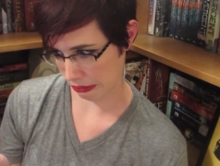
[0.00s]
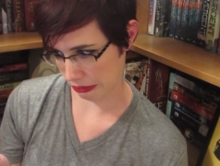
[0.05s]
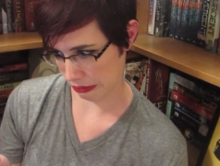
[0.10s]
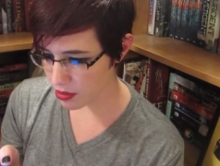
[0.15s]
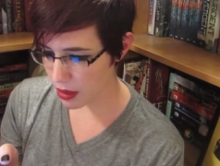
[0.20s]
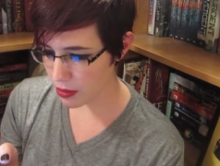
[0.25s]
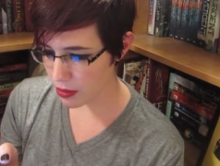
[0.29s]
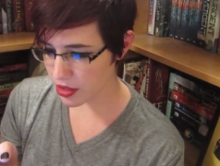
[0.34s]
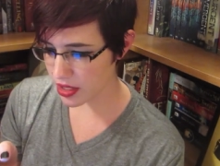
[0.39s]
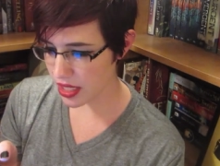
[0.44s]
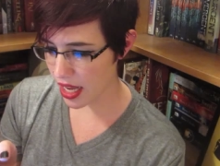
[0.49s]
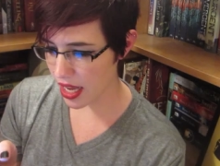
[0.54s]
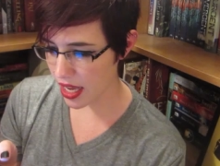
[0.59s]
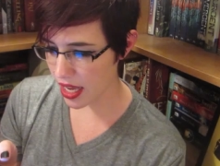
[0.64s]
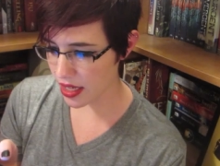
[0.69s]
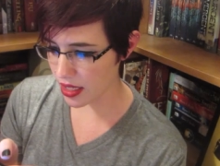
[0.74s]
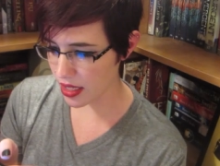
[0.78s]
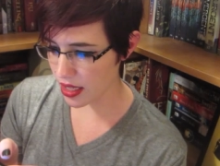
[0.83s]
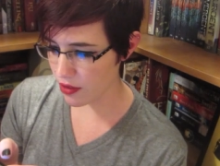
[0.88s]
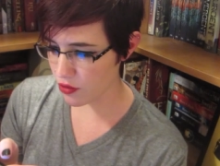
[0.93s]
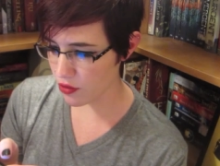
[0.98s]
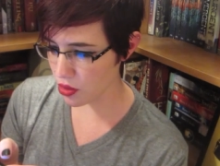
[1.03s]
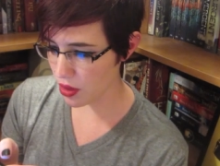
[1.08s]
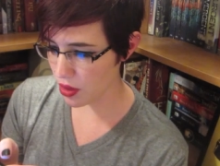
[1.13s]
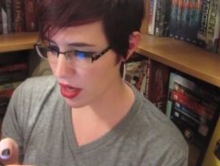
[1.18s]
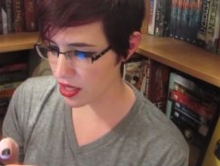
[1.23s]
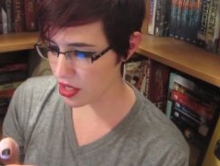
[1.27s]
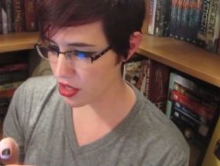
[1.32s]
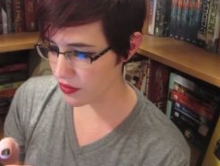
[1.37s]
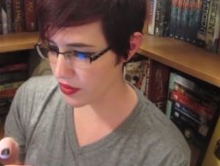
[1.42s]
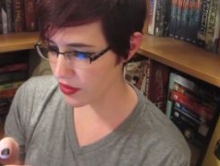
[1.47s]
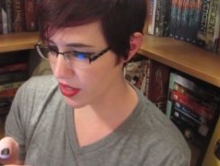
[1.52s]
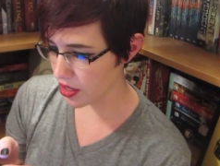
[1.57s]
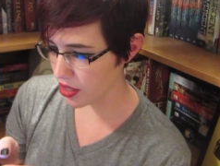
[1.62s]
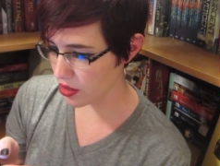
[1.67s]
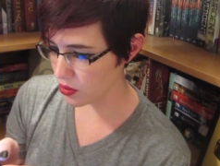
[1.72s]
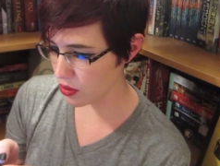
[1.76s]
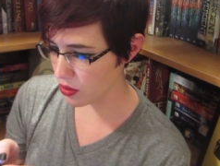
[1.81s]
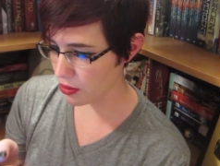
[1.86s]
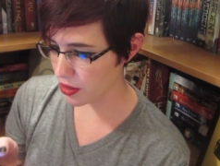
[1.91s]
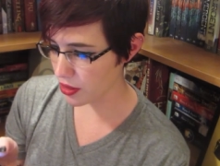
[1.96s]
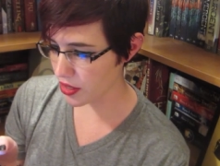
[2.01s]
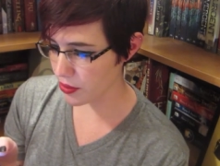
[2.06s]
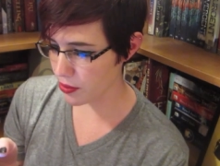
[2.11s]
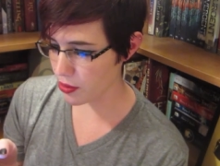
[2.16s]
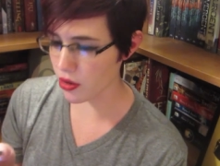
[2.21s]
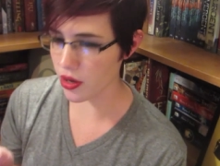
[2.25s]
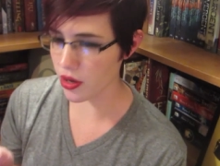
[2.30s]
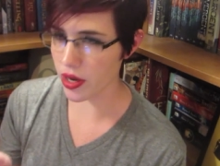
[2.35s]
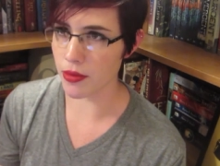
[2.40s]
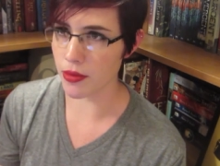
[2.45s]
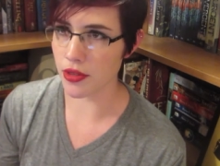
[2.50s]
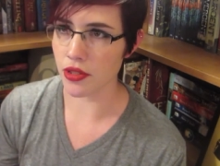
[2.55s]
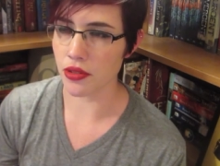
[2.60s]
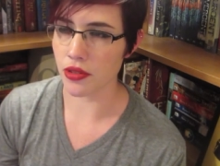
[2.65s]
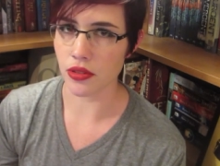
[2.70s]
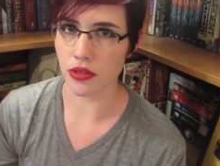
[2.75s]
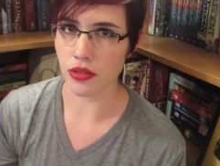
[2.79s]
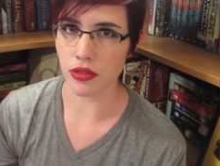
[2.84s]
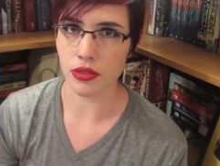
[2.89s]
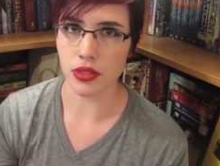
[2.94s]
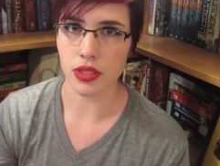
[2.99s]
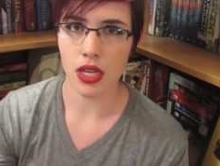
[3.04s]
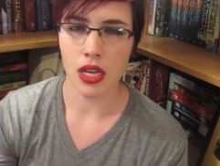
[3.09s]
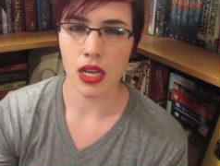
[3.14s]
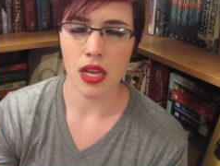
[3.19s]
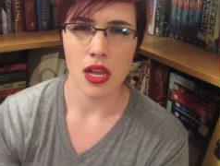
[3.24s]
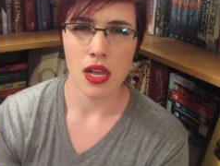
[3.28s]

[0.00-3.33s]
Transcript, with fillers: Number 10, if you edit your videos, what program do you use?